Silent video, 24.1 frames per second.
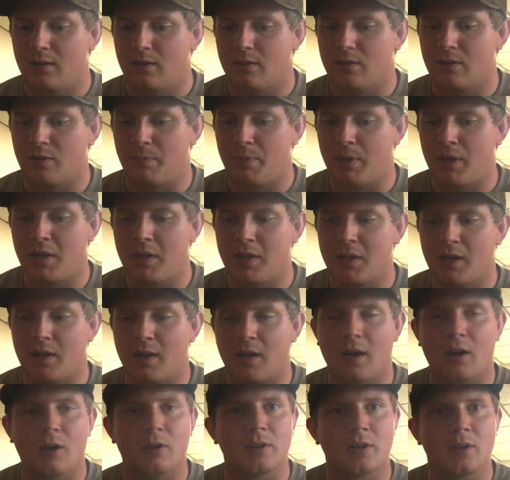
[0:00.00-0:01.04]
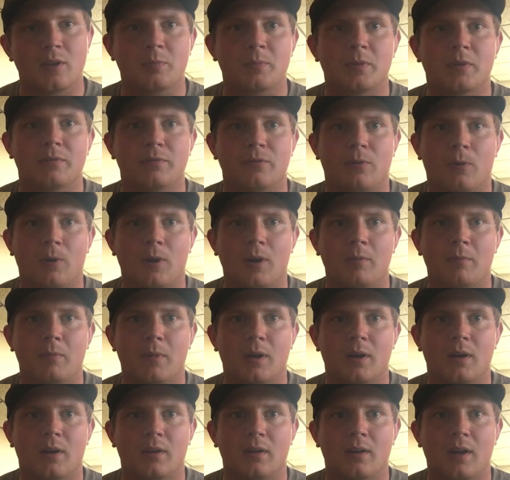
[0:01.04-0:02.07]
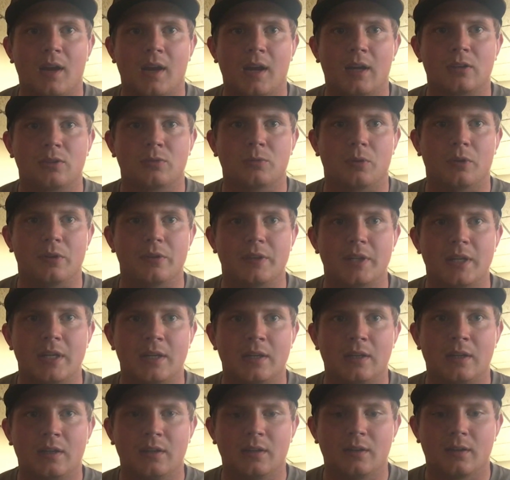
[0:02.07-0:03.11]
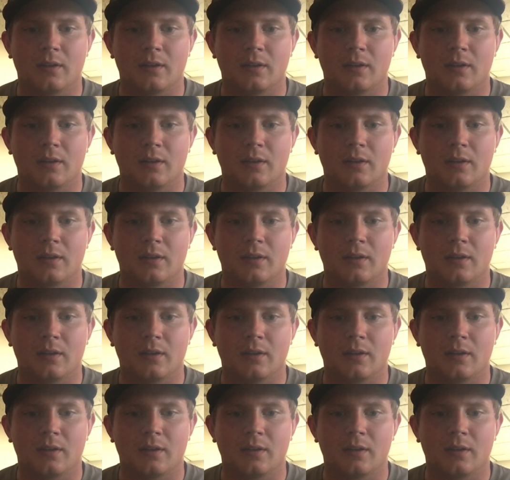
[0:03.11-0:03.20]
Depending on how these perform on actual deer,